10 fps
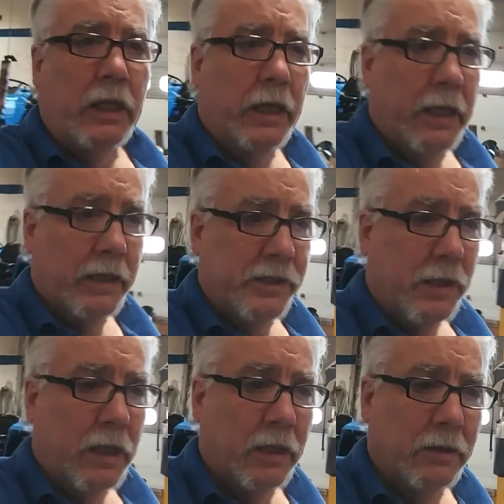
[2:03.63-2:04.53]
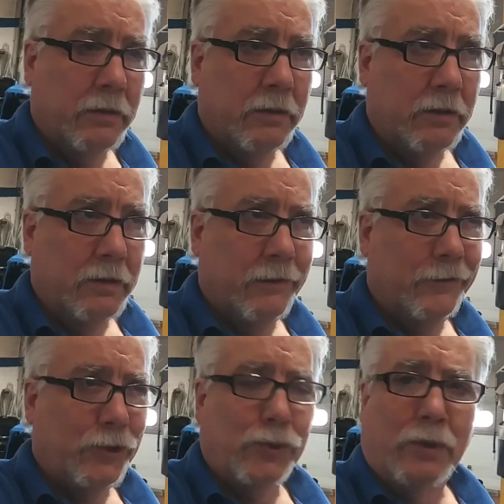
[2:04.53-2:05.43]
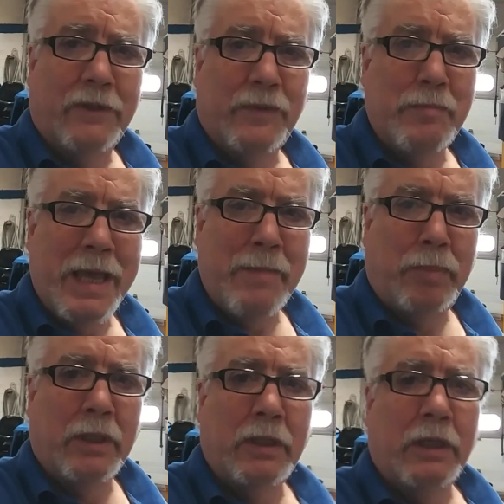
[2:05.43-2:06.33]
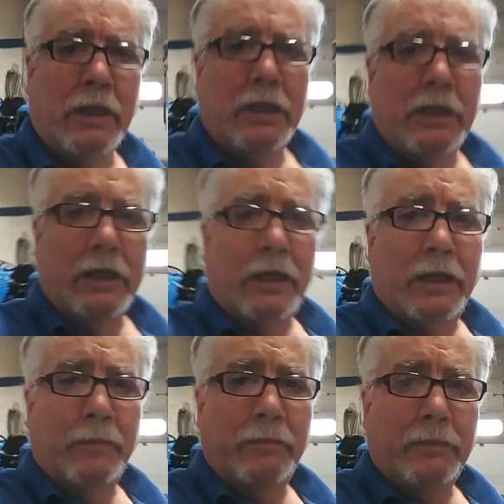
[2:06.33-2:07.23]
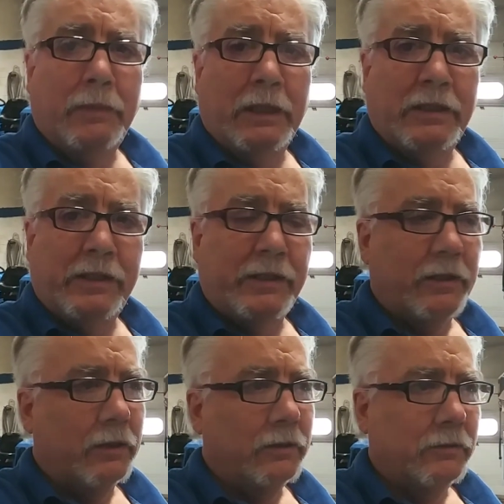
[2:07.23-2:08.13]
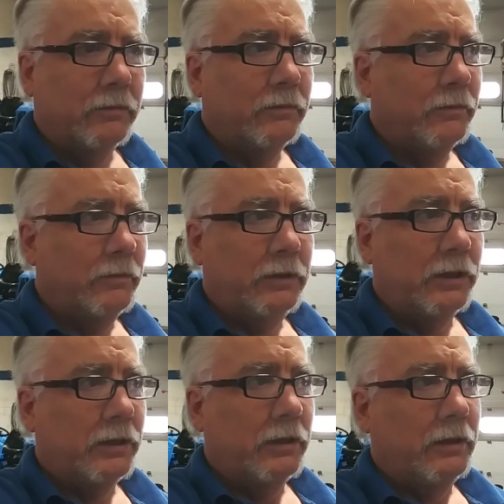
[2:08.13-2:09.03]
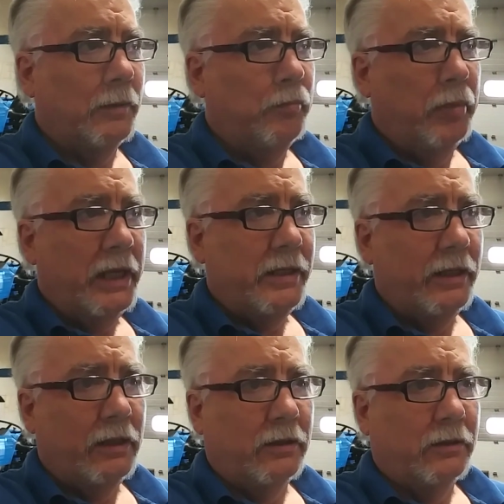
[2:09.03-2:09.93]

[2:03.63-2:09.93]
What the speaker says: has a sort of a map. It's just the basic